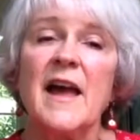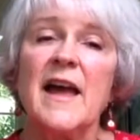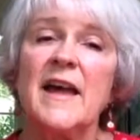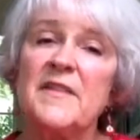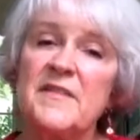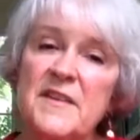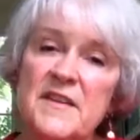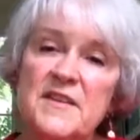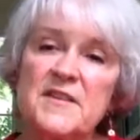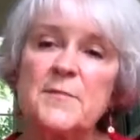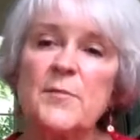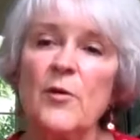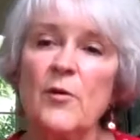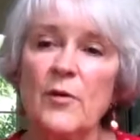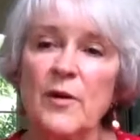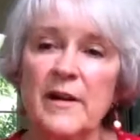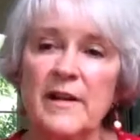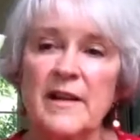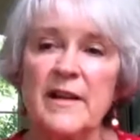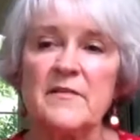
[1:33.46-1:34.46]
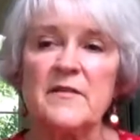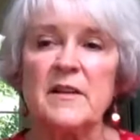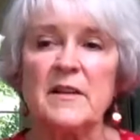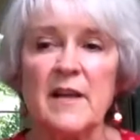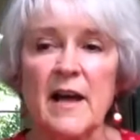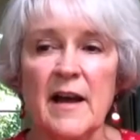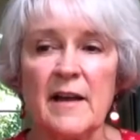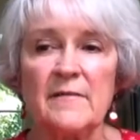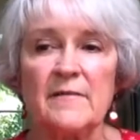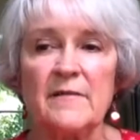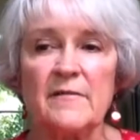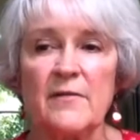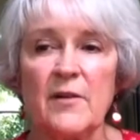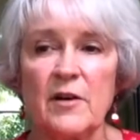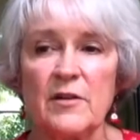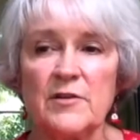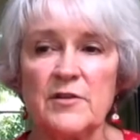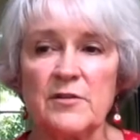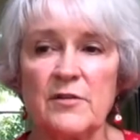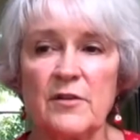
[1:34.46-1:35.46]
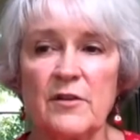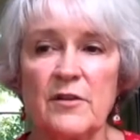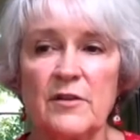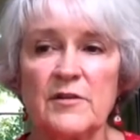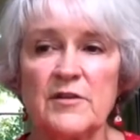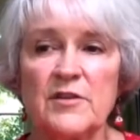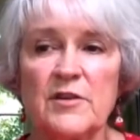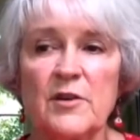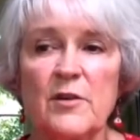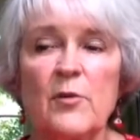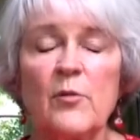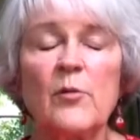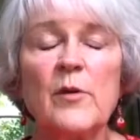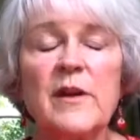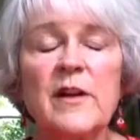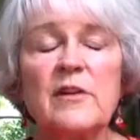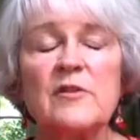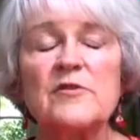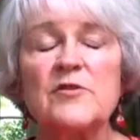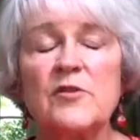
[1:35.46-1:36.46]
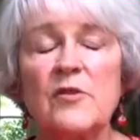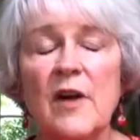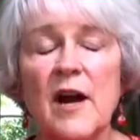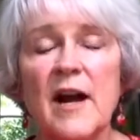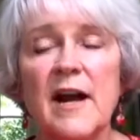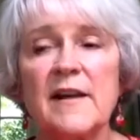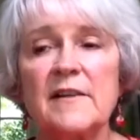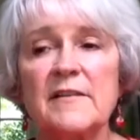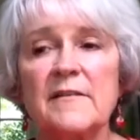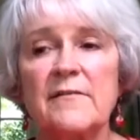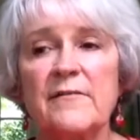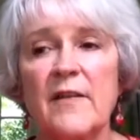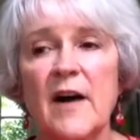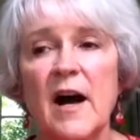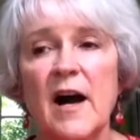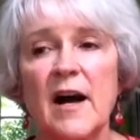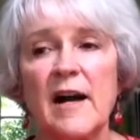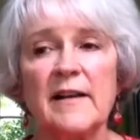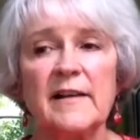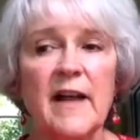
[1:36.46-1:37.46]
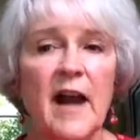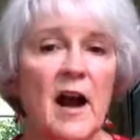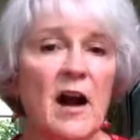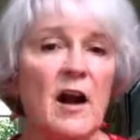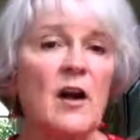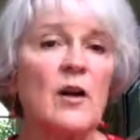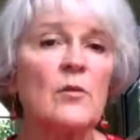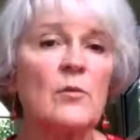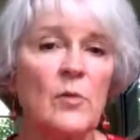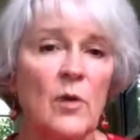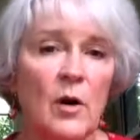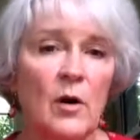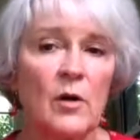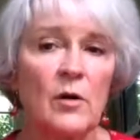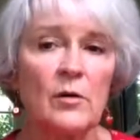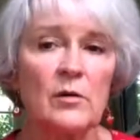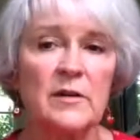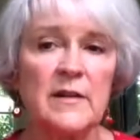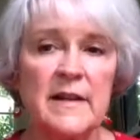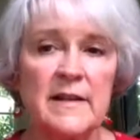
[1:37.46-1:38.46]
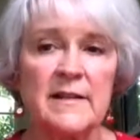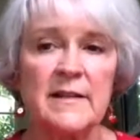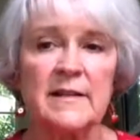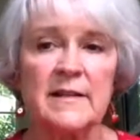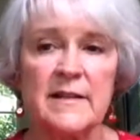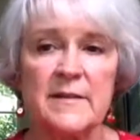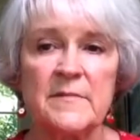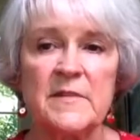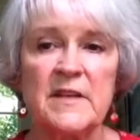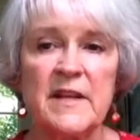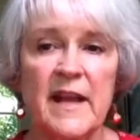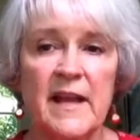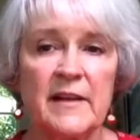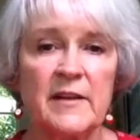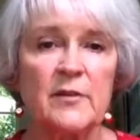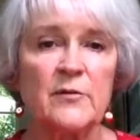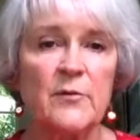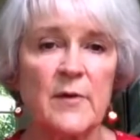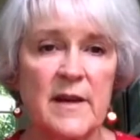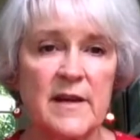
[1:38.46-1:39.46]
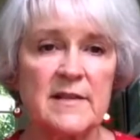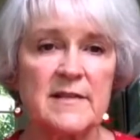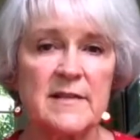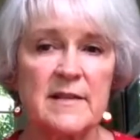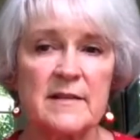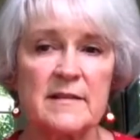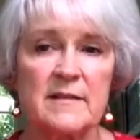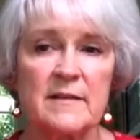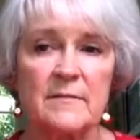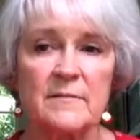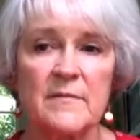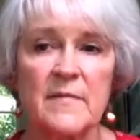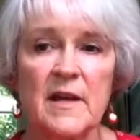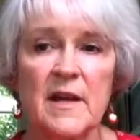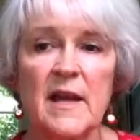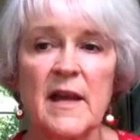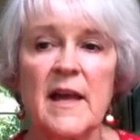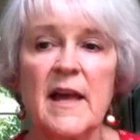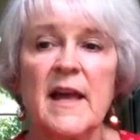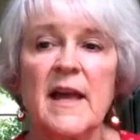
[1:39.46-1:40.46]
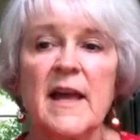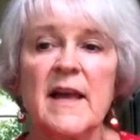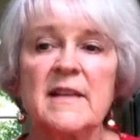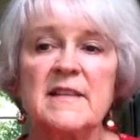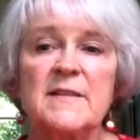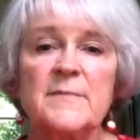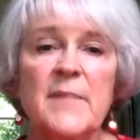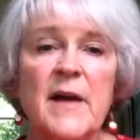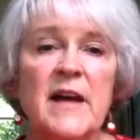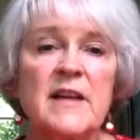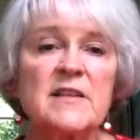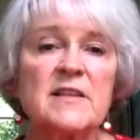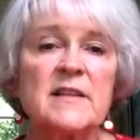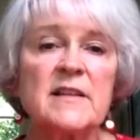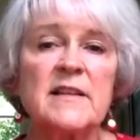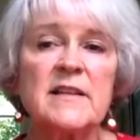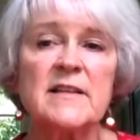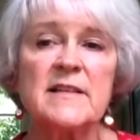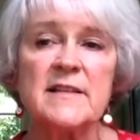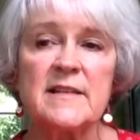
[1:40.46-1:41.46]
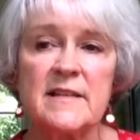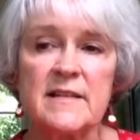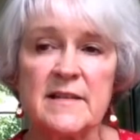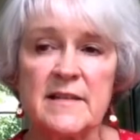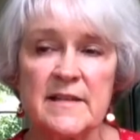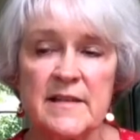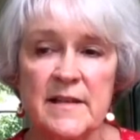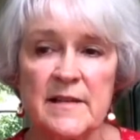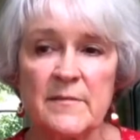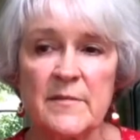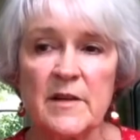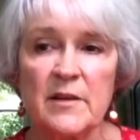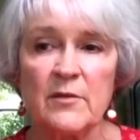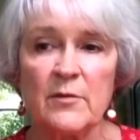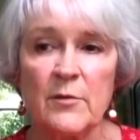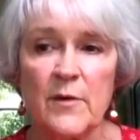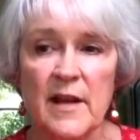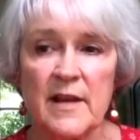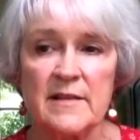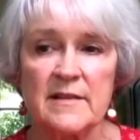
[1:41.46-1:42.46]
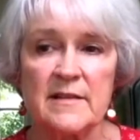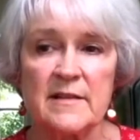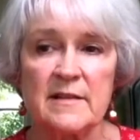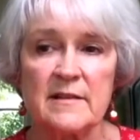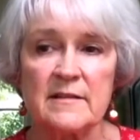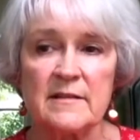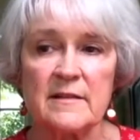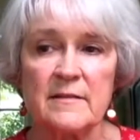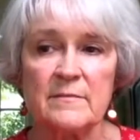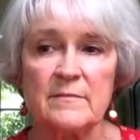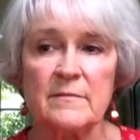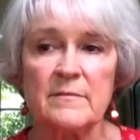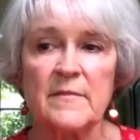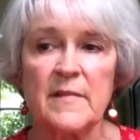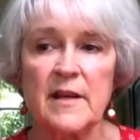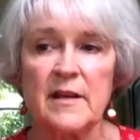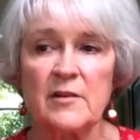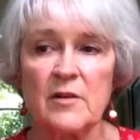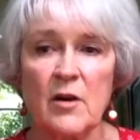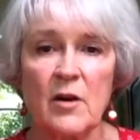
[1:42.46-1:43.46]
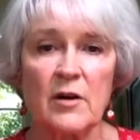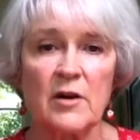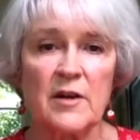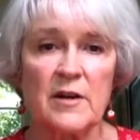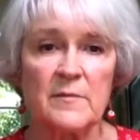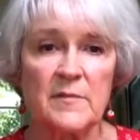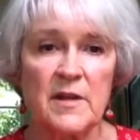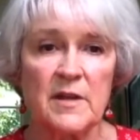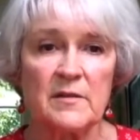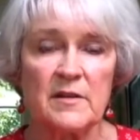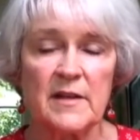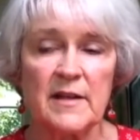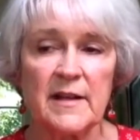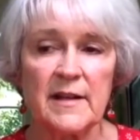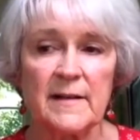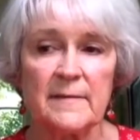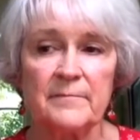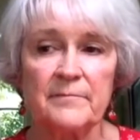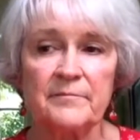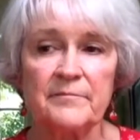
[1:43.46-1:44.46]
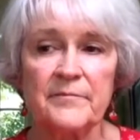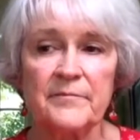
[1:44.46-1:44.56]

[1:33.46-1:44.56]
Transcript: At this point in the life of our church, we are trying to find our role in eliminating racism, especially systemic racism in our community.